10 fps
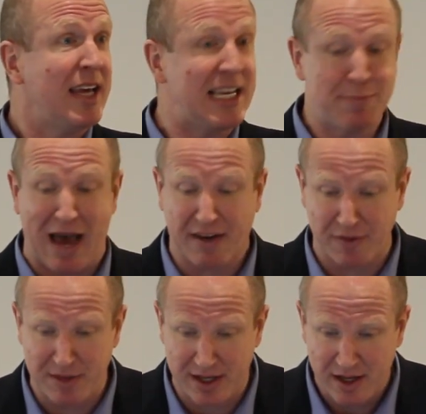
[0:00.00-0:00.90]
He's back
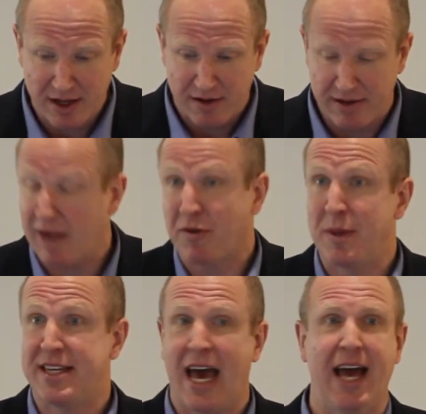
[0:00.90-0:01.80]
not from
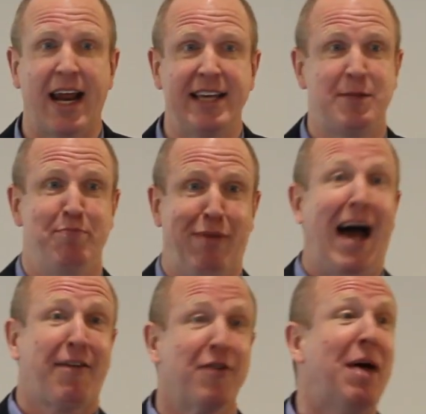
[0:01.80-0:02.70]
the dead, he's
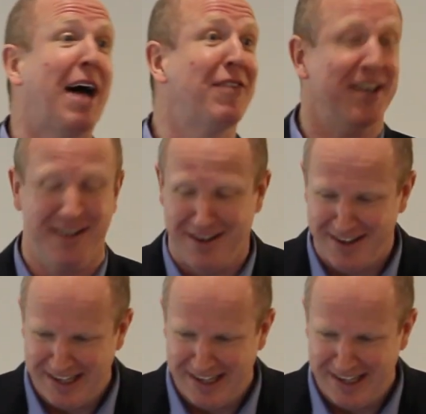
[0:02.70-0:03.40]
back from heaven.